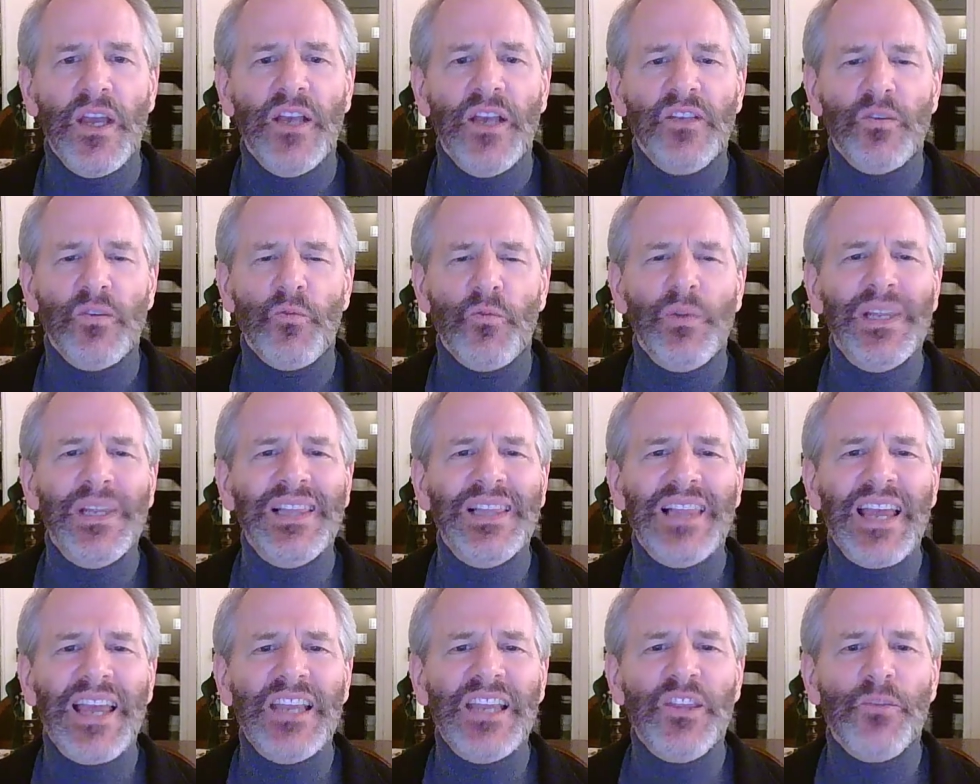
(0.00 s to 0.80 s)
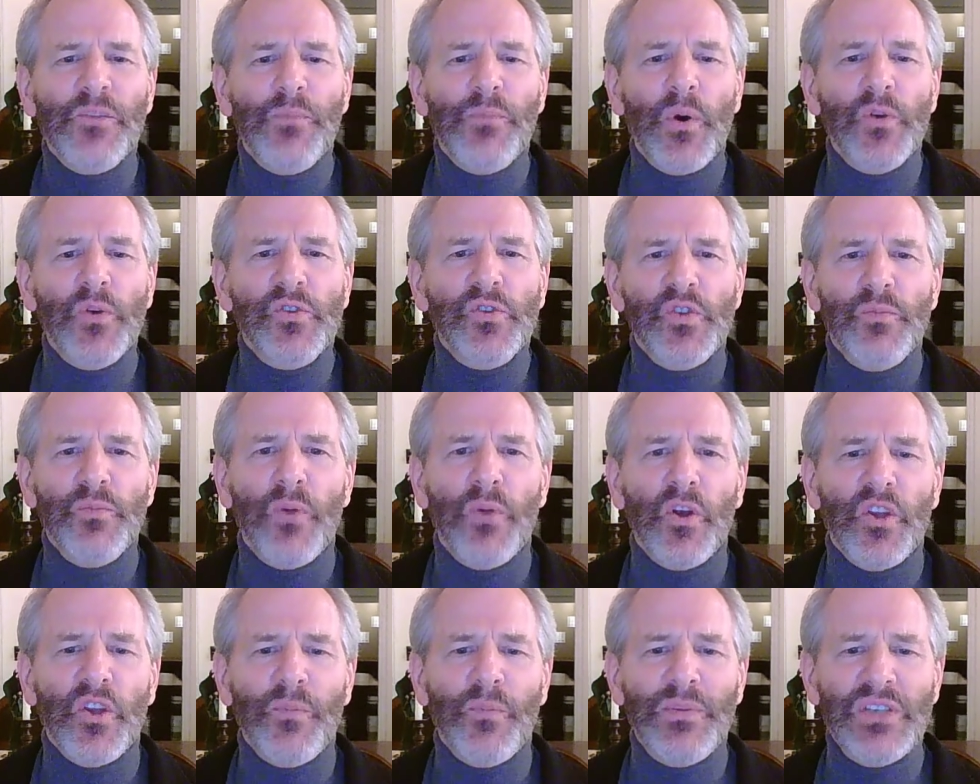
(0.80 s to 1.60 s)
So I really like the Bosu
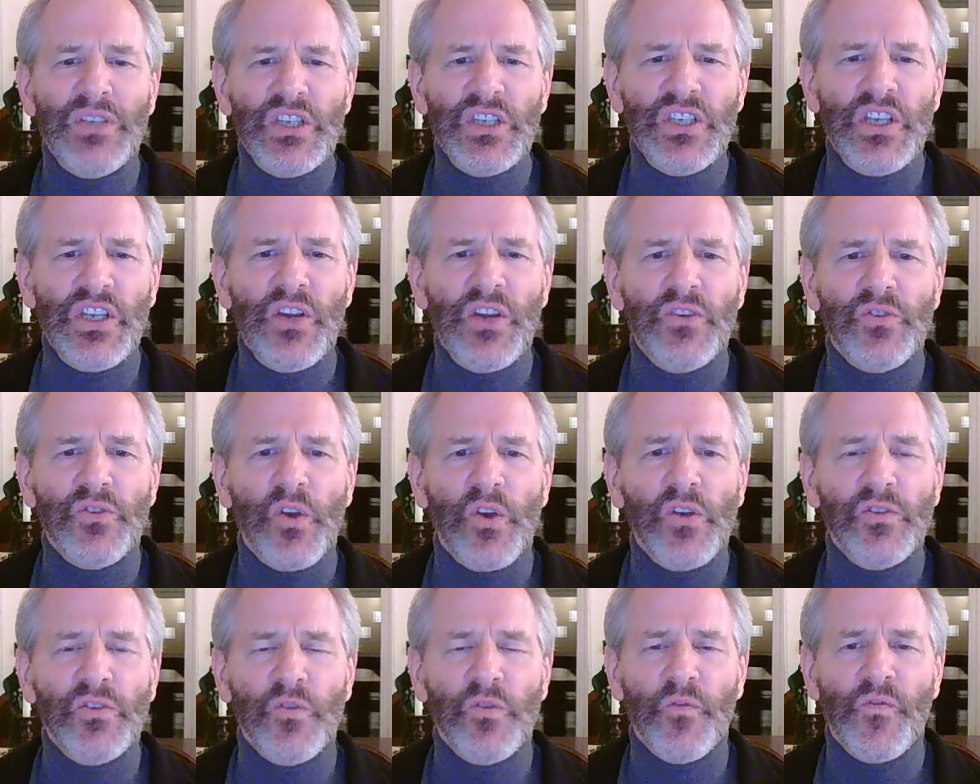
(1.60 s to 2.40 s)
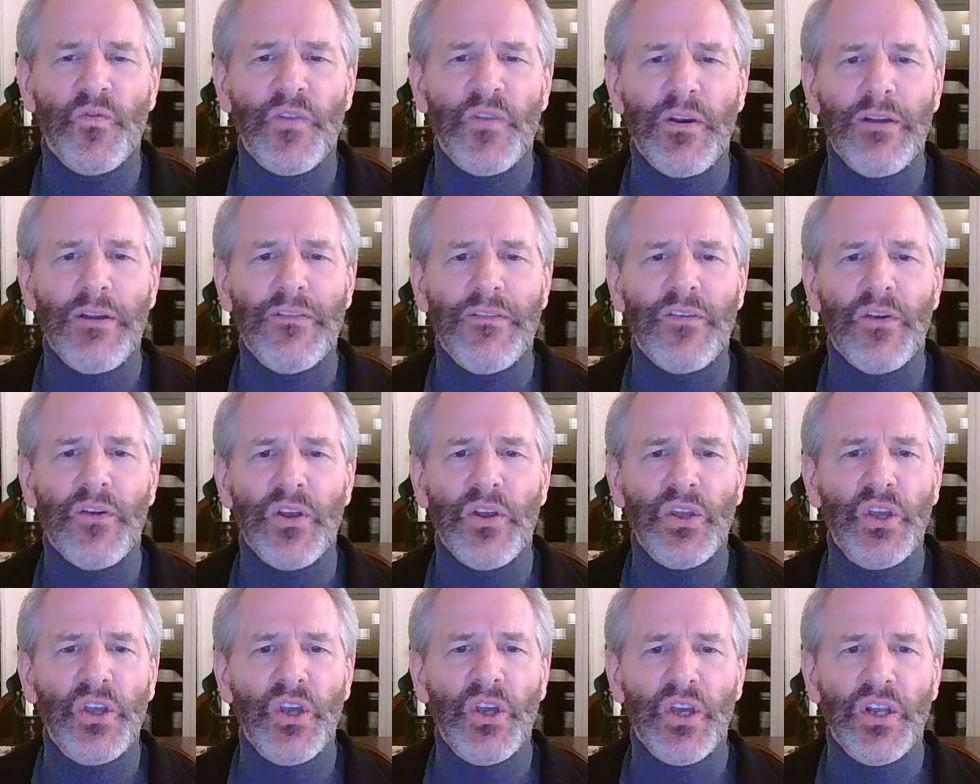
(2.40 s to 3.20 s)
ball. The position here is also very,
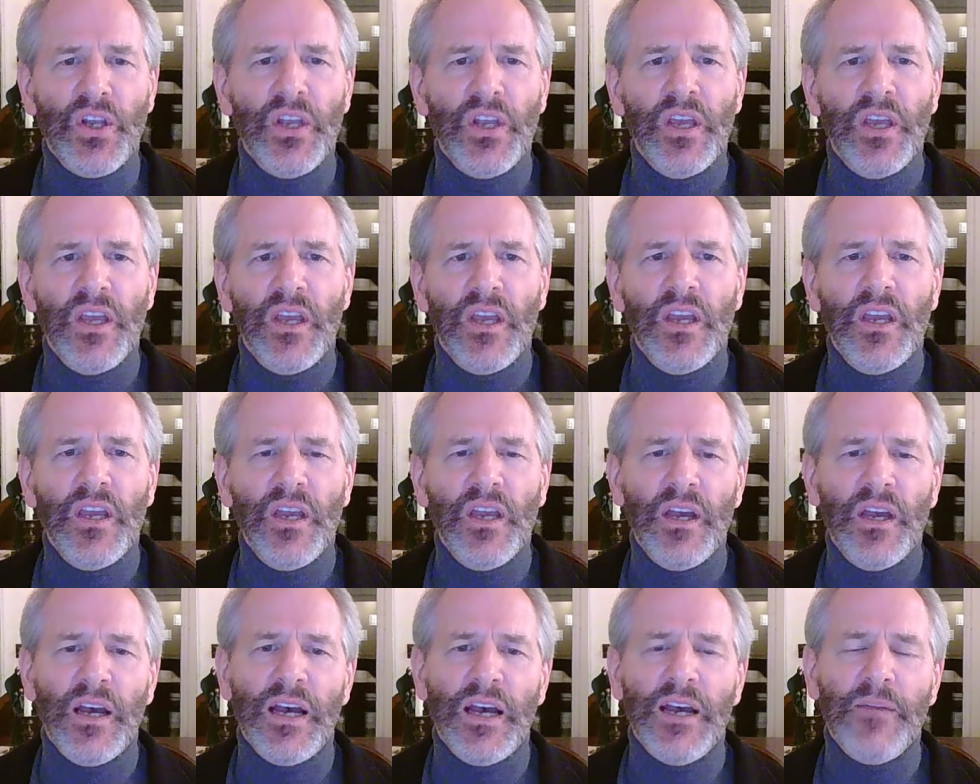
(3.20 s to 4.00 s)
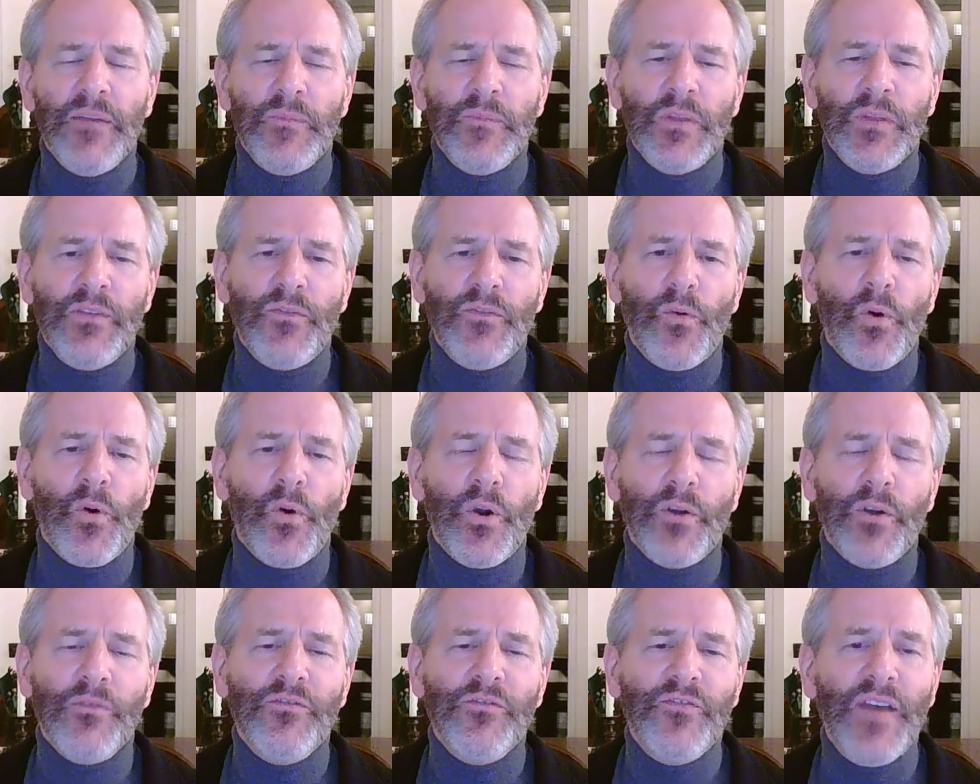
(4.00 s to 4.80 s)
very good
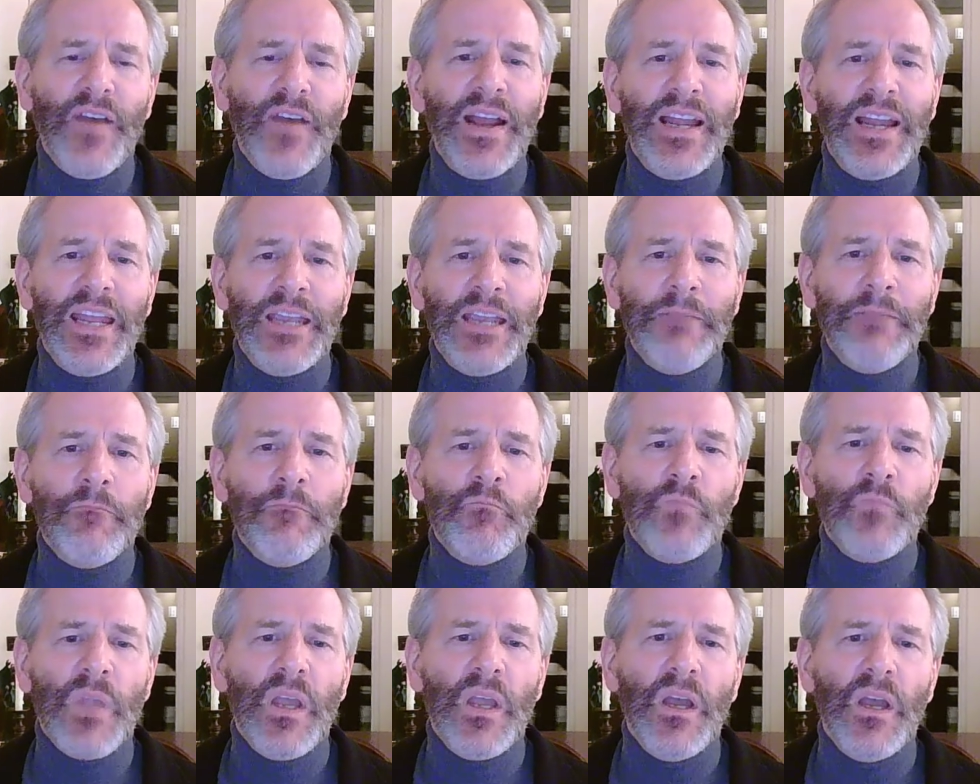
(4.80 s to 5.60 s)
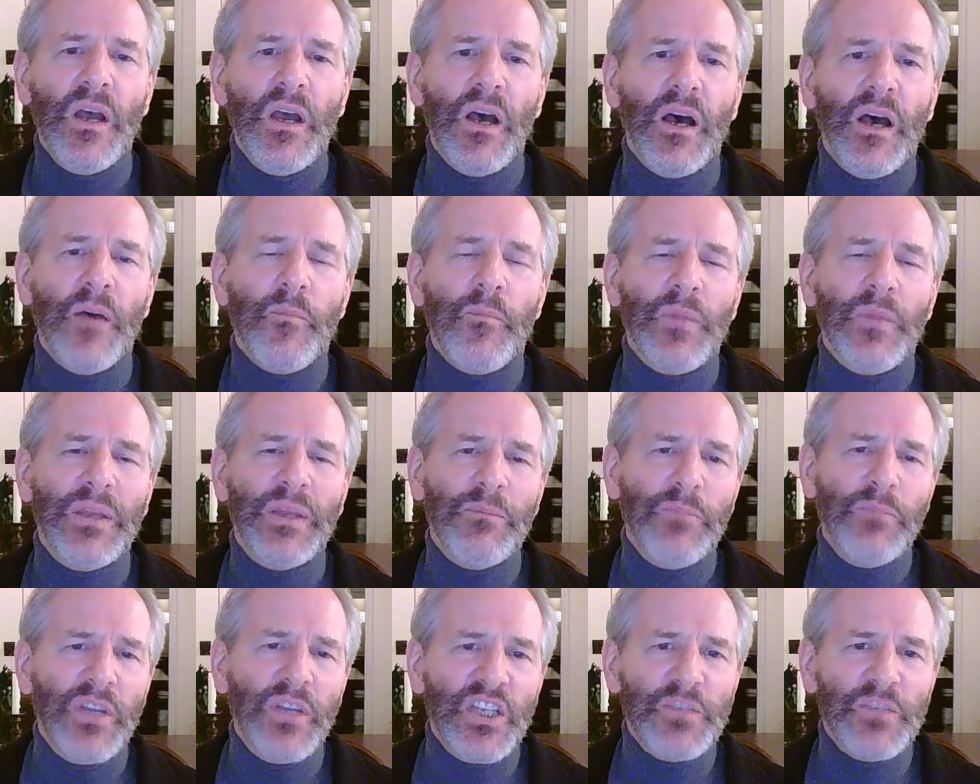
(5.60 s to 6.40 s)
for fighting
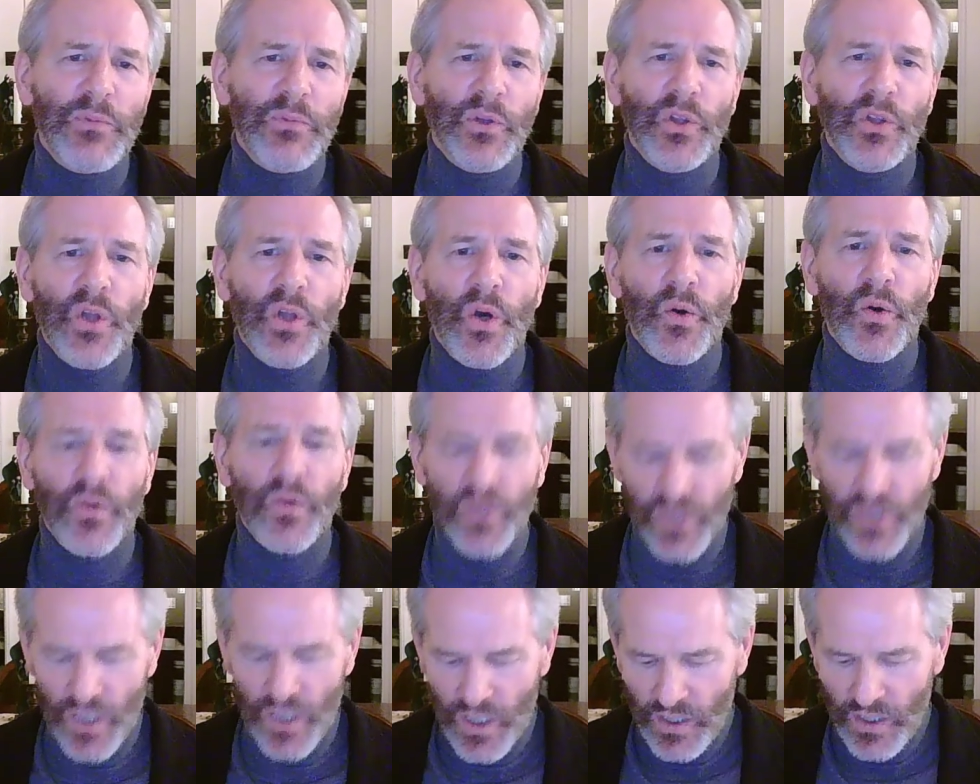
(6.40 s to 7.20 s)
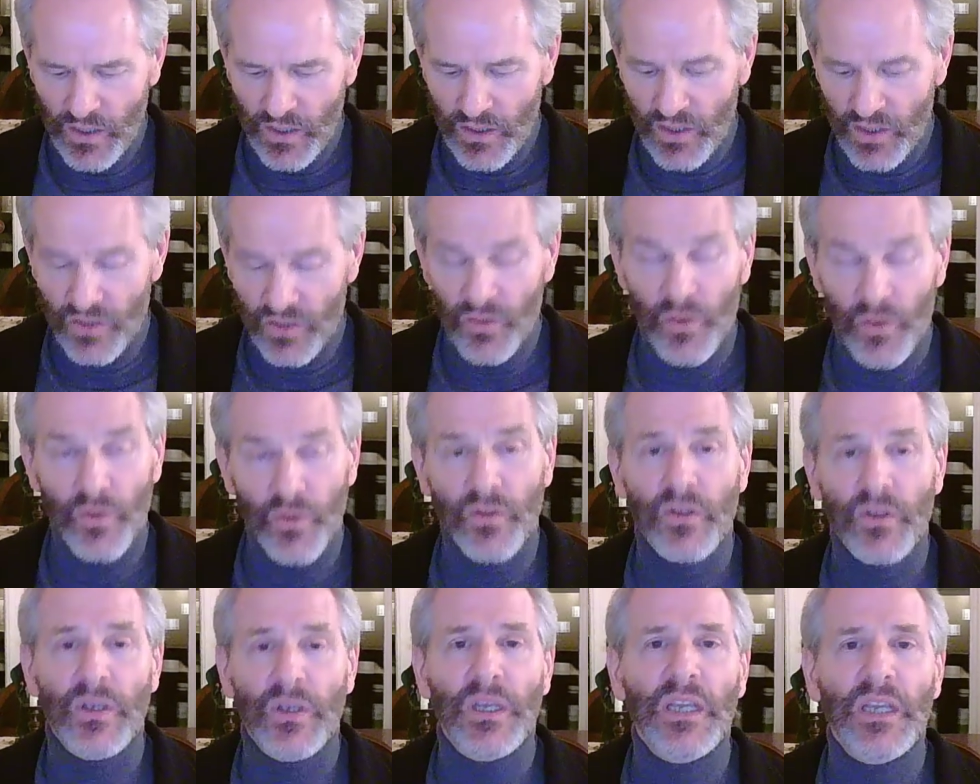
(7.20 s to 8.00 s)
impingement loads. Doesn't
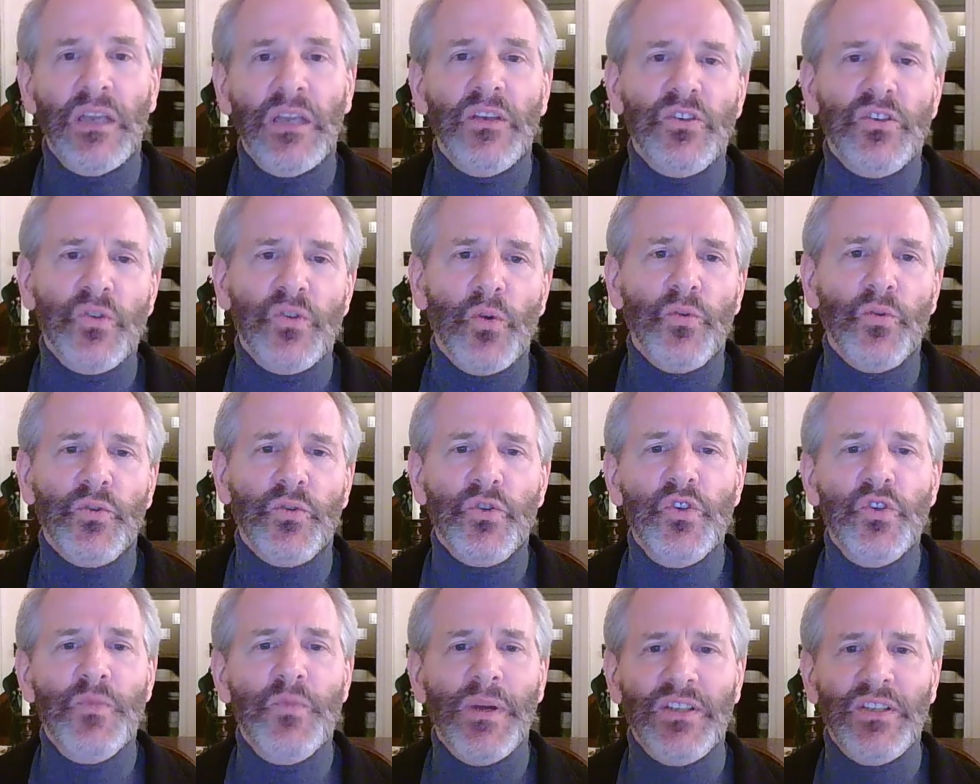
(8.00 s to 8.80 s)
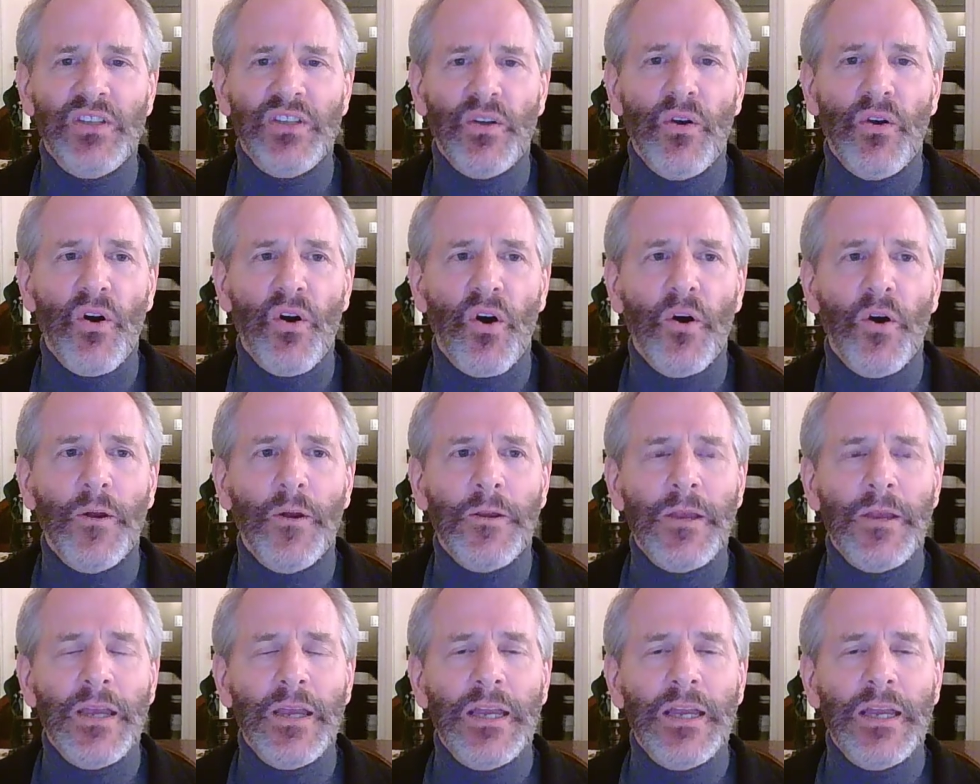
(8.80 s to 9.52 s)
hurt the shoulder too much at all.